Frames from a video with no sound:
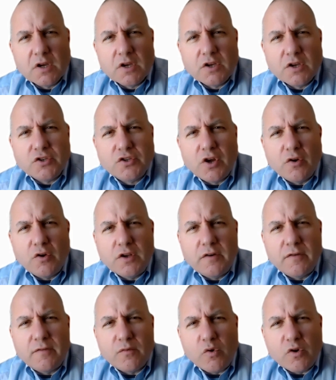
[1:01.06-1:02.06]
So the
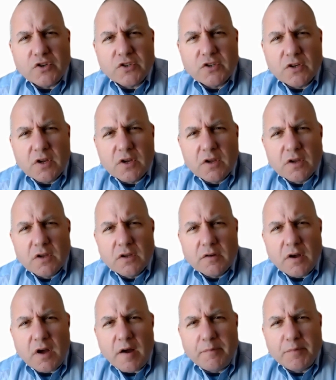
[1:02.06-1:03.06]
divorce
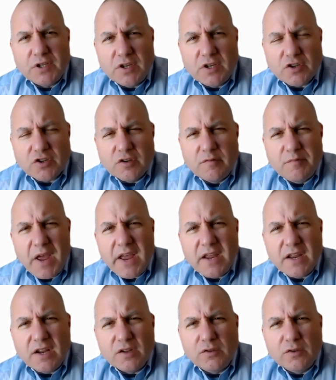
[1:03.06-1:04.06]
petition
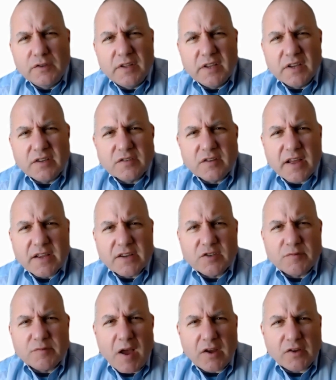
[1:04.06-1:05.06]
may include things like
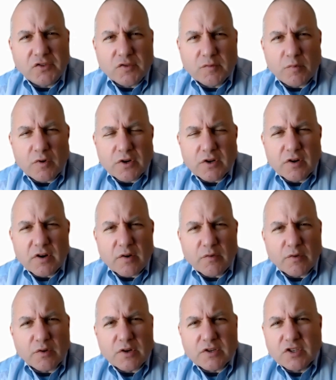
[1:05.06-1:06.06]
spousal support. You're
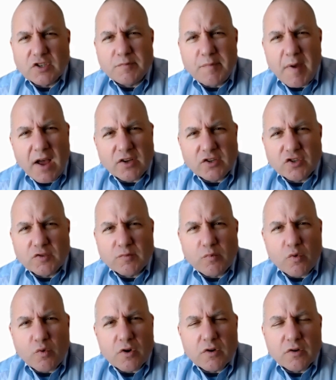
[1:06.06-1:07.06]
requesting spousal
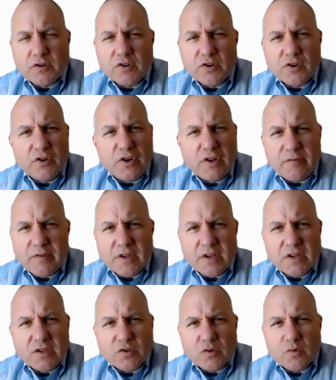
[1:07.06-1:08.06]
support or attorney
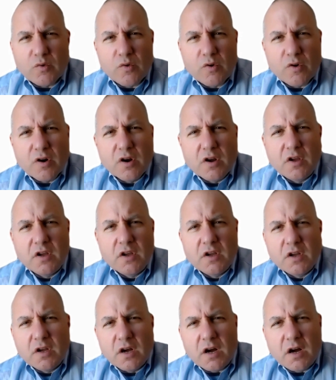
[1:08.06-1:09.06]
fees or
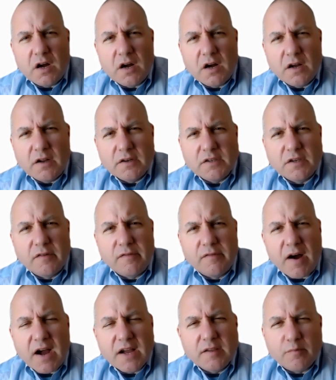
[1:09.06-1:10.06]
to
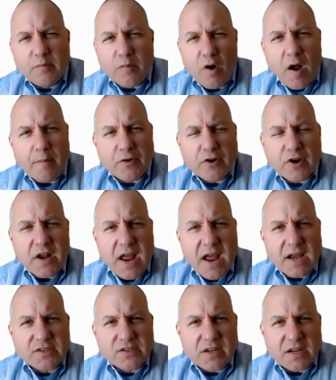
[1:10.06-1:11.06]
divide the property and
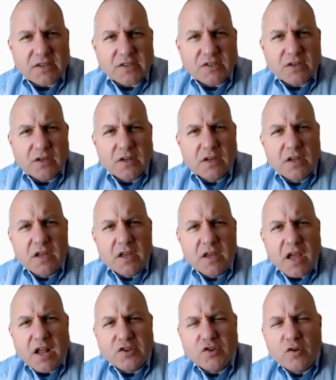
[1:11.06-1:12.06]
assets.
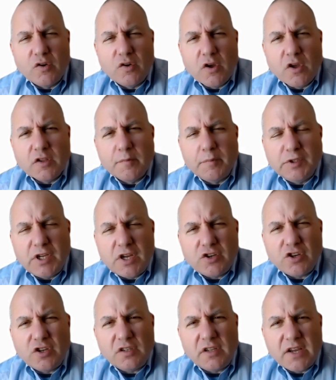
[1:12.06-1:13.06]
And so the
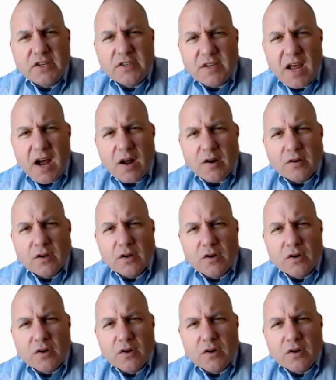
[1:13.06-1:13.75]
petition lays out